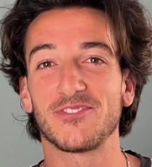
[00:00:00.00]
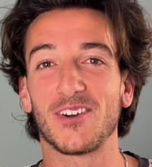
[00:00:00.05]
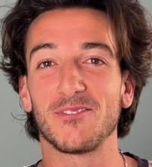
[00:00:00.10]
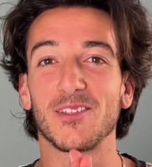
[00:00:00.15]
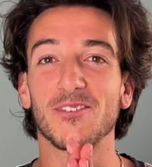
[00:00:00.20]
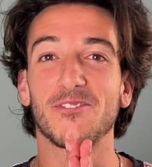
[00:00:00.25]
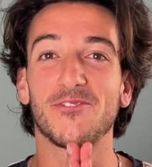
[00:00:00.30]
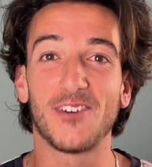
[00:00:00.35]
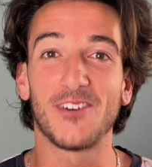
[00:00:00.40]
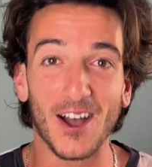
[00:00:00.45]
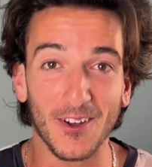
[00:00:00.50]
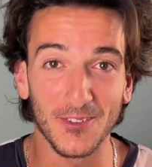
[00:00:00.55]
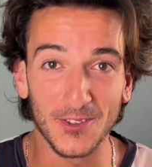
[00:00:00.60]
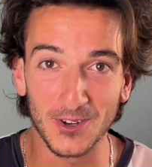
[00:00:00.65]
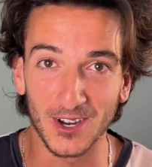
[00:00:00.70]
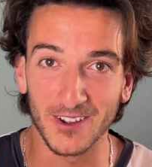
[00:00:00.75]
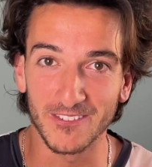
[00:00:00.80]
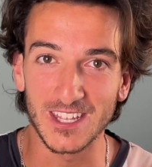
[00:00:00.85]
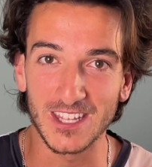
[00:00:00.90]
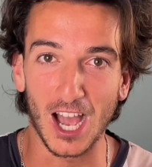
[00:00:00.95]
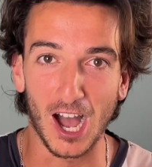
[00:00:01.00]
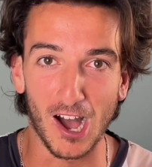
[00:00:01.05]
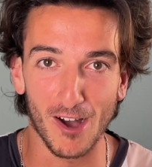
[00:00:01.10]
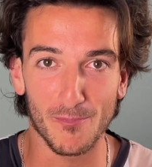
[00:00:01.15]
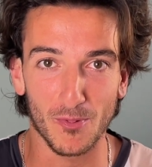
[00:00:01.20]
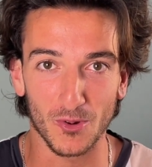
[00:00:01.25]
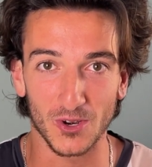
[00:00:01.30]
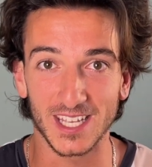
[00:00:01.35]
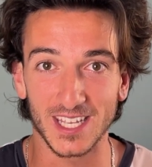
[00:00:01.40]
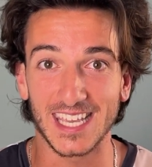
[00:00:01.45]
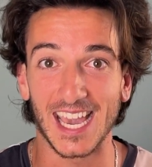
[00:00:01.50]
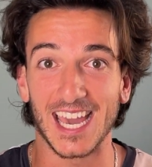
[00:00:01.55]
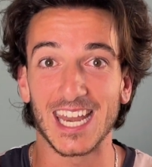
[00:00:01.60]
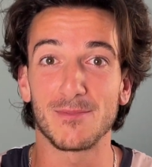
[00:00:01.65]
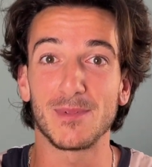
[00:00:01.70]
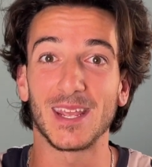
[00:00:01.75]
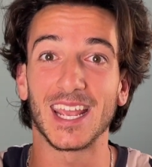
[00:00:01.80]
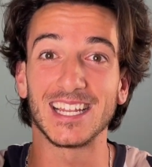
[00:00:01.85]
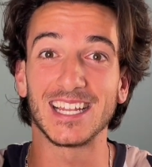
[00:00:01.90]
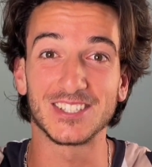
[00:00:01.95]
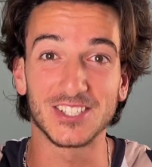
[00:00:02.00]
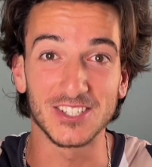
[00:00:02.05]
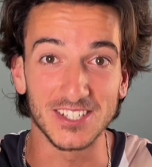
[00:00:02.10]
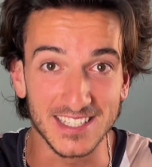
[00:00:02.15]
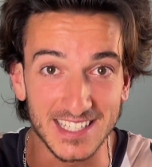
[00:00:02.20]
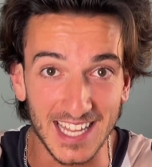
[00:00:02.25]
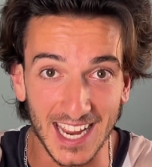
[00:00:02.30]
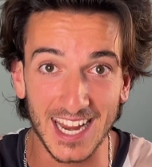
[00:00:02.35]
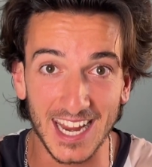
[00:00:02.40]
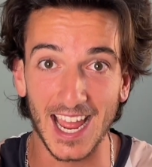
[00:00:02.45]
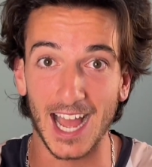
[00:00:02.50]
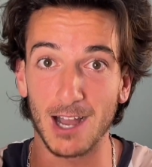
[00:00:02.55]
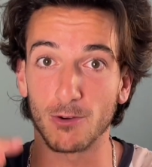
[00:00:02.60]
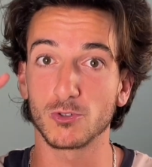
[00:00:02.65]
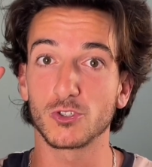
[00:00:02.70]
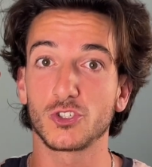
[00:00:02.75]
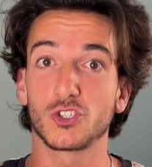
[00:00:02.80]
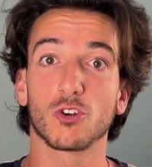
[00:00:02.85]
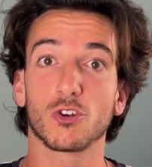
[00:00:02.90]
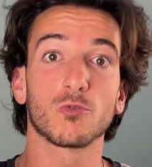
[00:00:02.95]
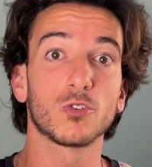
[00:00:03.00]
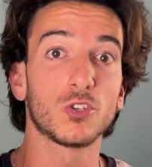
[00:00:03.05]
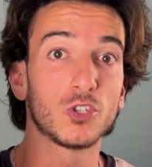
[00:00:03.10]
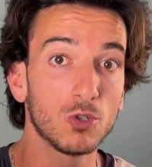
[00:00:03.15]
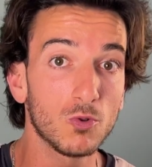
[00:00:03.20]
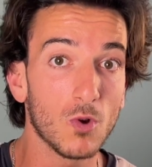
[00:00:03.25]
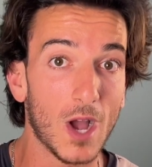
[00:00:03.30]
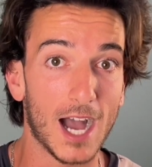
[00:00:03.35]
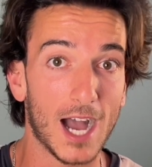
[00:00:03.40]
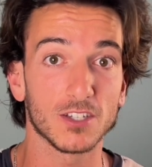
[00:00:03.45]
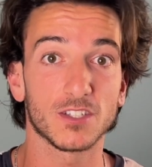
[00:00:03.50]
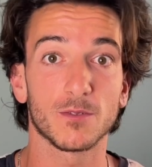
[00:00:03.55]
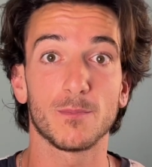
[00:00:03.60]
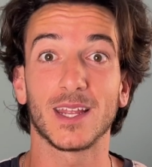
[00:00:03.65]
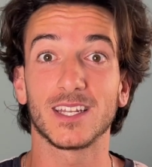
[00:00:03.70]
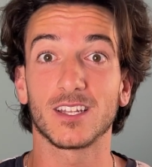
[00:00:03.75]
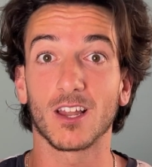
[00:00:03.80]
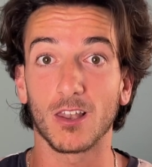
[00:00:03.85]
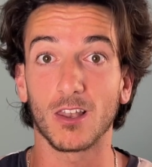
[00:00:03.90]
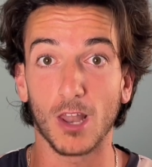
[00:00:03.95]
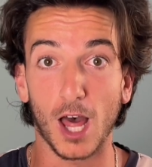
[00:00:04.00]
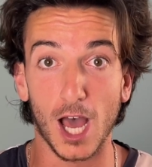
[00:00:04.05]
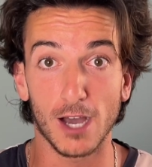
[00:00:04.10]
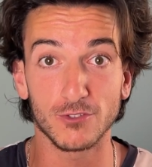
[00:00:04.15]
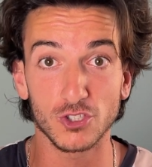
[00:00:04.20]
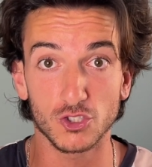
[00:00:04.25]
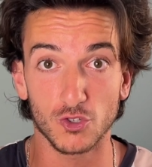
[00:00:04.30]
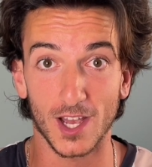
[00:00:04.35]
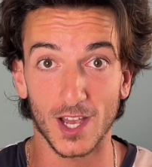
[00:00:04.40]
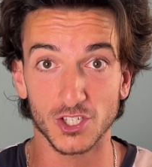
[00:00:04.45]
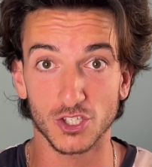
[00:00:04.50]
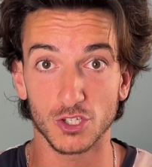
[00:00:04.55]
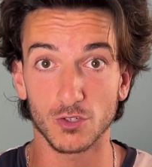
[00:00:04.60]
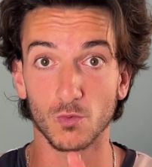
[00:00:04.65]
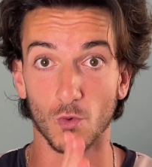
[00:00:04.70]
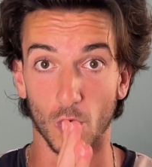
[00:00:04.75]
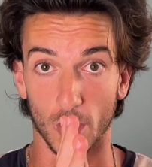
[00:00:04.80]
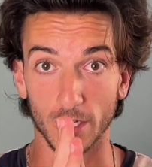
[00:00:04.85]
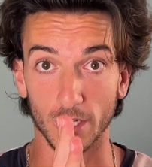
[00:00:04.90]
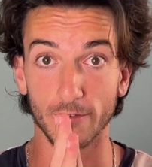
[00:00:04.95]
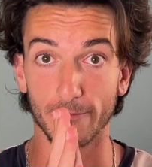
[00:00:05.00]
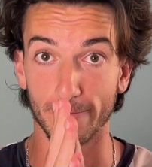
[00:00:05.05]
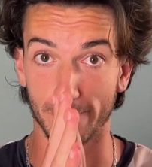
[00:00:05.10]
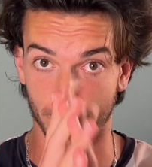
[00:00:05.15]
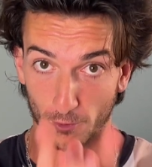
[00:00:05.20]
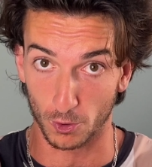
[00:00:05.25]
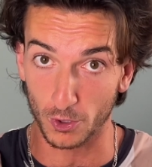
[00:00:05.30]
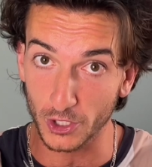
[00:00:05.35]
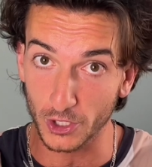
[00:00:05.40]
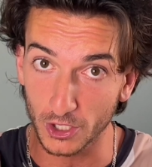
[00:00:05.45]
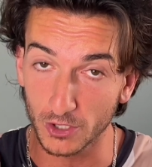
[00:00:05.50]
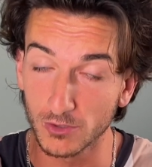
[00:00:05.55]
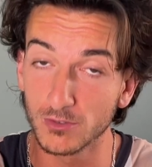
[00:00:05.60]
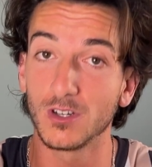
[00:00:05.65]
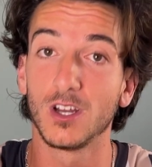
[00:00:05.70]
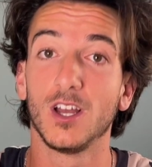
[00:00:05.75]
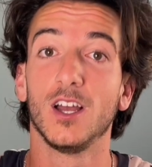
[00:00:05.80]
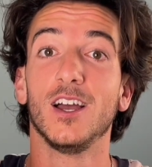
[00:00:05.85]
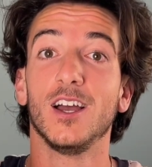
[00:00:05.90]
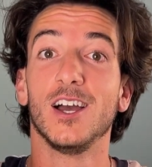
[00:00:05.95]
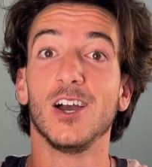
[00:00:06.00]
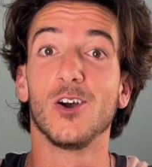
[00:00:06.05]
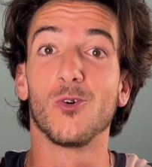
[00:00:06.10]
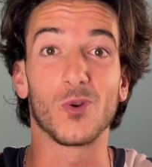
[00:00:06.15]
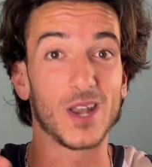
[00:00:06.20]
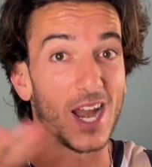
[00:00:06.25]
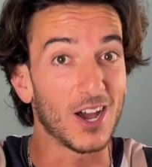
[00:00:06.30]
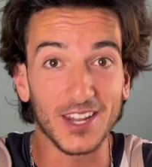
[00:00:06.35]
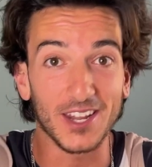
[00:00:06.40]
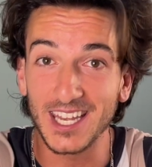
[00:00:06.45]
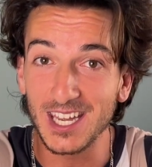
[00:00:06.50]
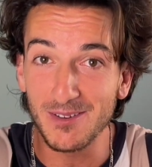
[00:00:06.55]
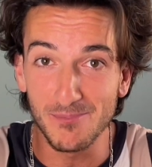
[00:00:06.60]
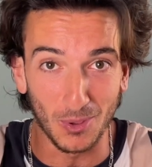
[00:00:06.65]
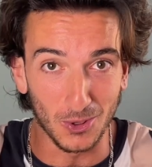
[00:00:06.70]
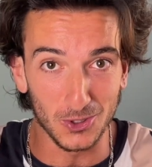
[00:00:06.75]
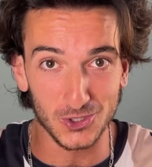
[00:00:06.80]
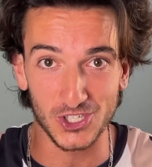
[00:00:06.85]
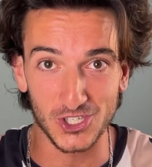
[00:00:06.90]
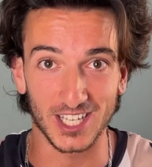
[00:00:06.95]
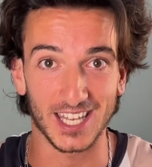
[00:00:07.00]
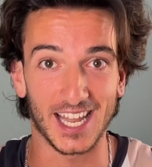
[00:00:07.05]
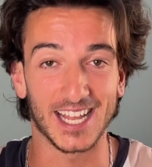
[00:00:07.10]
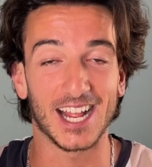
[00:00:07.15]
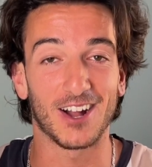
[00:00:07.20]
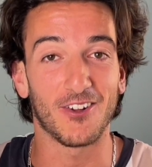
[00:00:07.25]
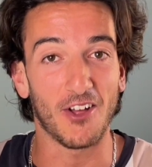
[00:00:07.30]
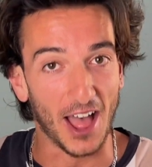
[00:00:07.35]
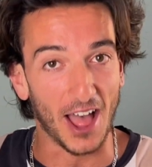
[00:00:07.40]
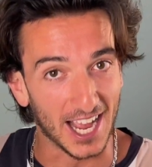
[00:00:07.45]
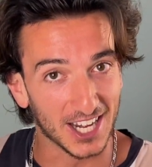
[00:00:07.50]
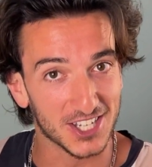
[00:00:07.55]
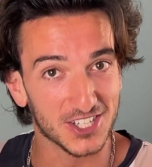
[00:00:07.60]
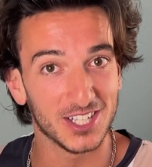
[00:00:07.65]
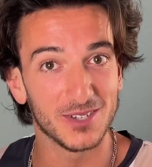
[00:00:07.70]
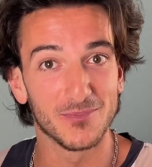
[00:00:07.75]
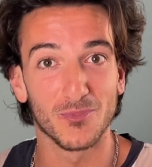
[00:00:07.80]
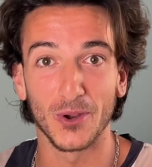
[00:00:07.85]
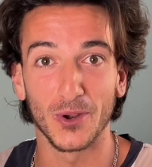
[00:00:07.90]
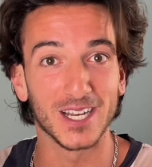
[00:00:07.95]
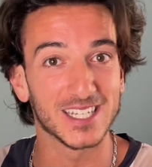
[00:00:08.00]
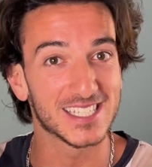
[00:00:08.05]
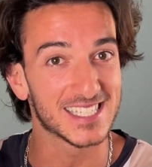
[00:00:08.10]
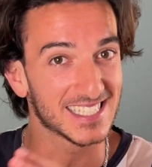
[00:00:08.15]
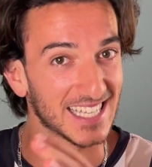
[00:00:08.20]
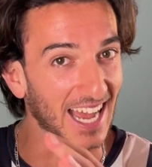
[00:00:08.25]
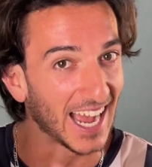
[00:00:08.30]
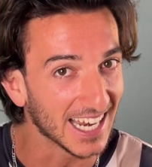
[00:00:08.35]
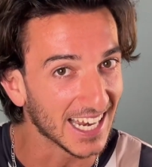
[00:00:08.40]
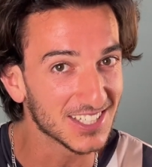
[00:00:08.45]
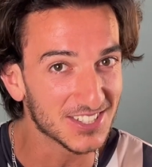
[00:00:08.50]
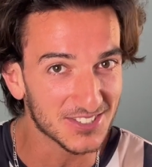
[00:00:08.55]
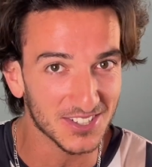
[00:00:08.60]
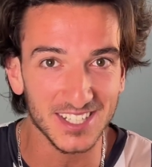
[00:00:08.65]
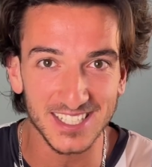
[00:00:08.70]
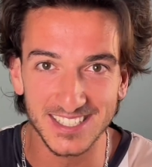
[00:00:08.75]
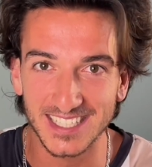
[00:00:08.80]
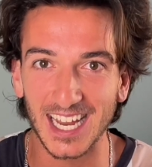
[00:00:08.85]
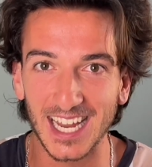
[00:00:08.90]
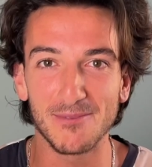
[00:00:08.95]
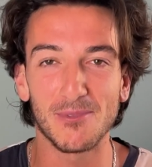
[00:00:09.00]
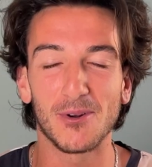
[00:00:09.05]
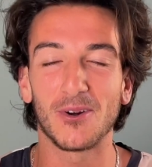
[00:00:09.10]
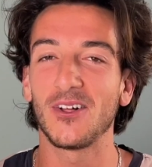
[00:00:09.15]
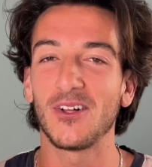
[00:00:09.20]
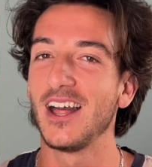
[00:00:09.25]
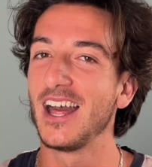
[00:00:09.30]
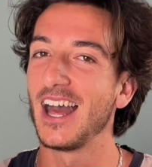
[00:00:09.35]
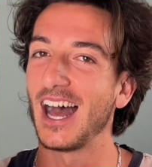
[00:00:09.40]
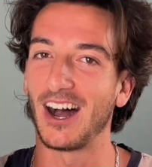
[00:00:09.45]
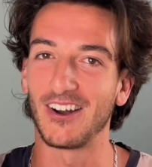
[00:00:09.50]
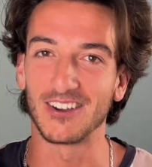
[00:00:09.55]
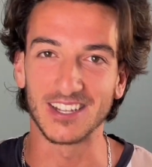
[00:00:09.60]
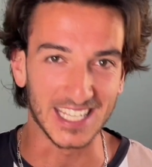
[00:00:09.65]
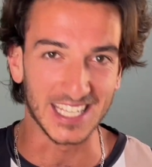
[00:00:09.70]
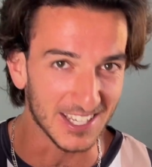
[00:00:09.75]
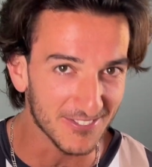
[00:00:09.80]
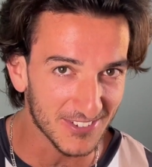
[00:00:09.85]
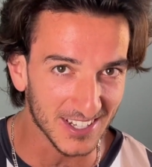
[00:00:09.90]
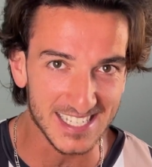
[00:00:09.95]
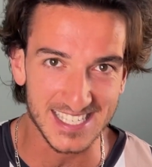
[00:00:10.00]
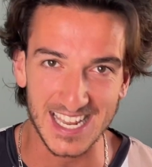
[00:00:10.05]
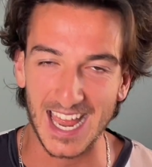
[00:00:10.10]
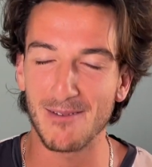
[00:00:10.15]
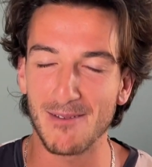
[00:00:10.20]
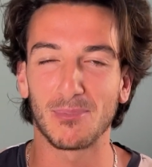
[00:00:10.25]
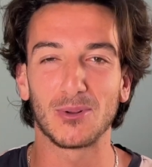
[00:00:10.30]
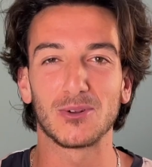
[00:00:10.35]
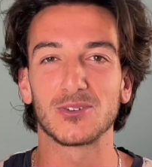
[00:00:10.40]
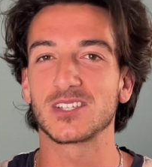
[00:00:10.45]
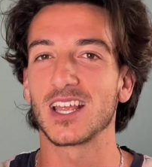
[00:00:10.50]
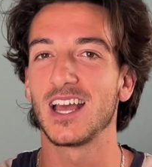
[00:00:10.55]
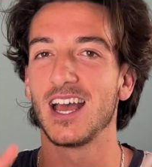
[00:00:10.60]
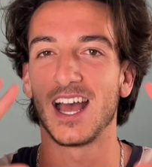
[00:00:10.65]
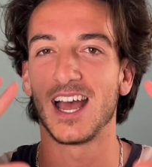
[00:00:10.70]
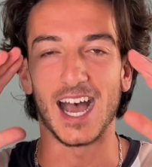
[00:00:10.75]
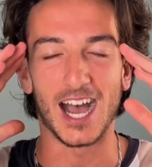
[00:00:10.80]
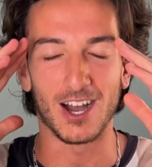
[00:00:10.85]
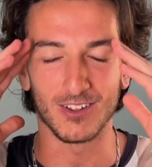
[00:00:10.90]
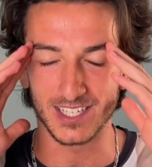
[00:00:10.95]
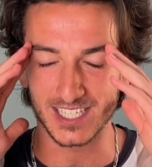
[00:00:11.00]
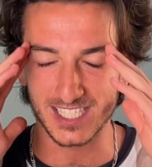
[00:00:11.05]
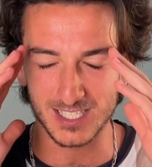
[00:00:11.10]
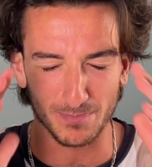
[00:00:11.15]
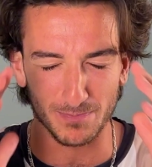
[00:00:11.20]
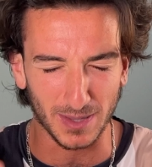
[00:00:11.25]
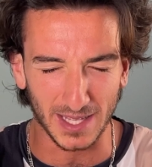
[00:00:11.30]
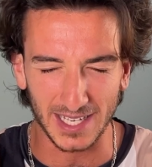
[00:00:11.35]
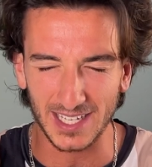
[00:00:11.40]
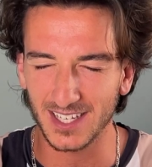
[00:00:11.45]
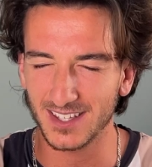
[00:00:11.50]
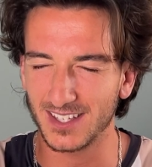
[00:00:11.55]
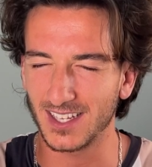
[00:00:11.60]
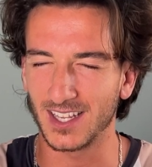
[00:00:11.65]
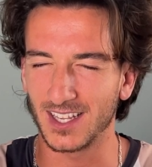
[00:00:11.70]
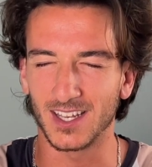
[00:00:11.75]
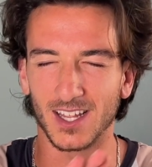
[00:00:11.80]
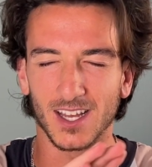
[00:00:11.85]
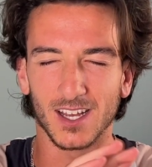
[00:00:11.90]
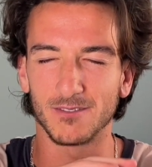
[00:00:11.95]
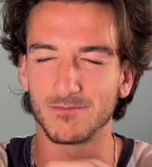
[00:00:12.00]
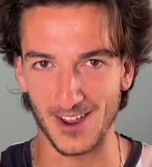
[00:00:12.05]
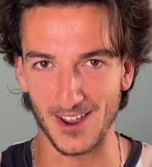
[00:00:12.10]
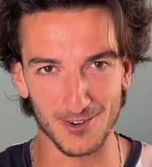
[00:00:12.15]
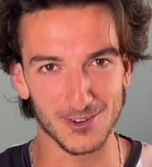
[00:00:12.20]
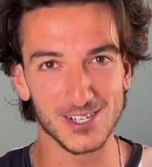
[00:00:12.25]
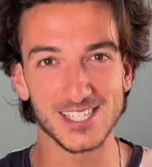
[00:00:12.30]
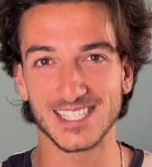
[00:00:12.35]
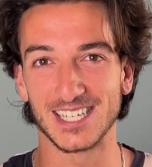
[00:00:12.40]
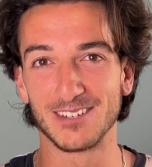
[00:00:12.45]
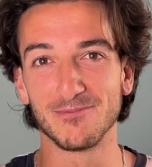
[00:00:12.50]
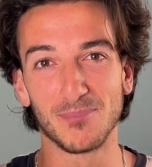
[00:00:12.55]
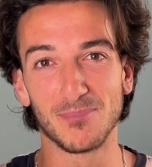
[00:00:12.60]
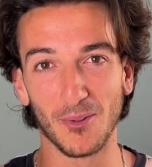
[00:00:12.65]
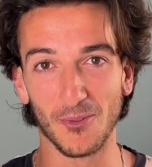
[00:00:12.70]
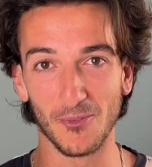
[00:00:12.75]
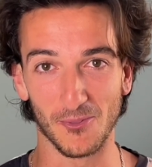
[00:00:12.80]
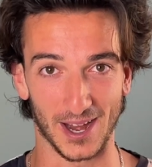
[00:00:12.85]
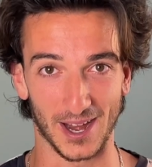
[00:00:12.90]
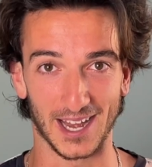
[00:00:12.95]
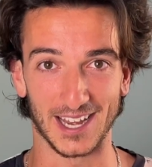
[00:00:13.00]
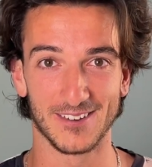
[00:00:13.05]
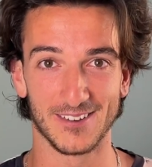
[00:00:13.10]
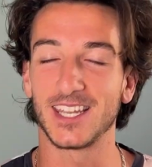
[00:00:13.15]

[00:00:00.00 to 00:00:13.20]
I'm the founder of the Off-Porn Academy, and today I will show you how to make the law of attraction work for you without any bullshit. Like, I'll actually bring science to the table, I'll give examples, I'll explain it in a very simple way.